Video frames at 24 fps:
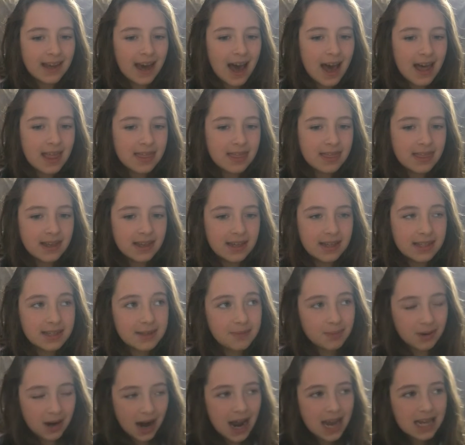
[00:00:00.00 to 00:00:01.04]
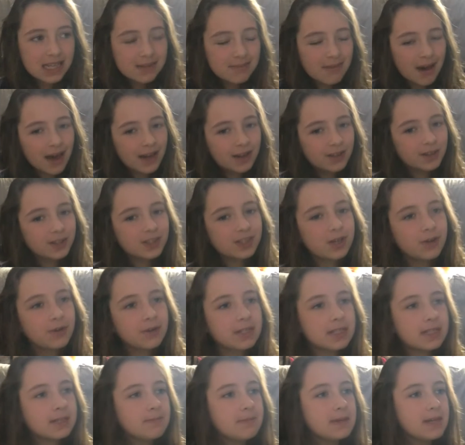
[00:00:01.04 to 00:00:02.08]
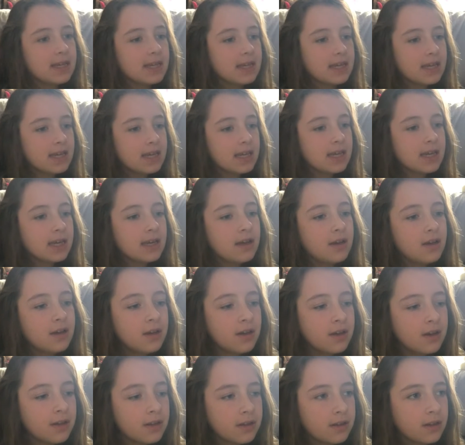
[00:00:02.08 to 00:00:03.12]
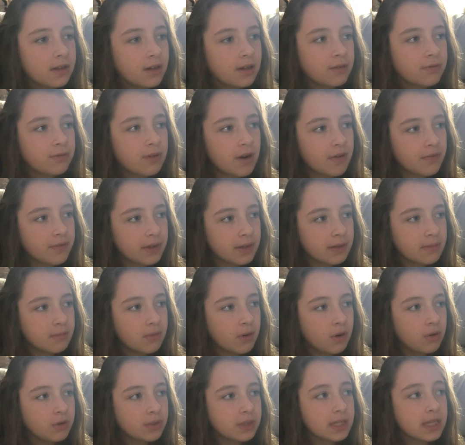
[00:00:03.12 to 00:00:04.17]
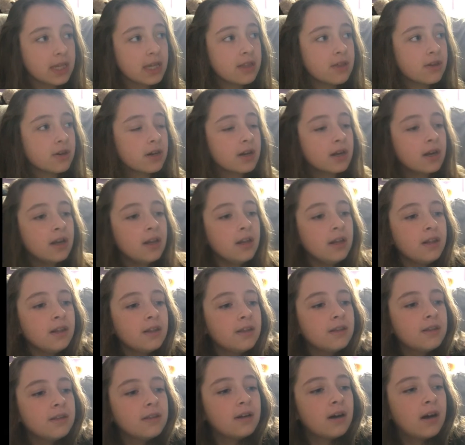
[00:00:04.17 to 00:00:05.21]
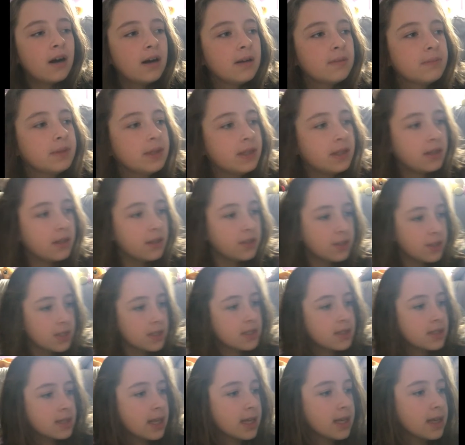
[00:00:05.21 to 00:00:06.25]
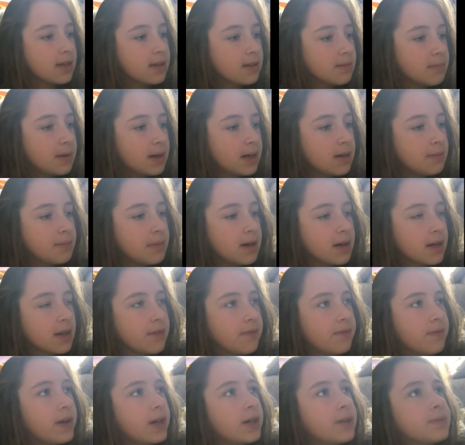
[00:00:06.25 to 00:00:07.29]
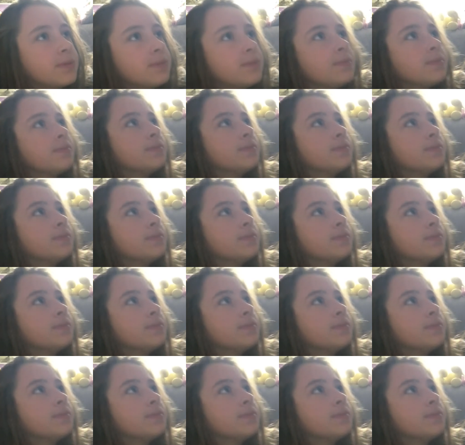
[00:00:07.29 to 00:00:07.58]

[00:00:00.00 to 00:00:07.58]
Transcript: that the surprise model is going to be the ruffian mold. Either, uh, here, I'll just take American Pharoah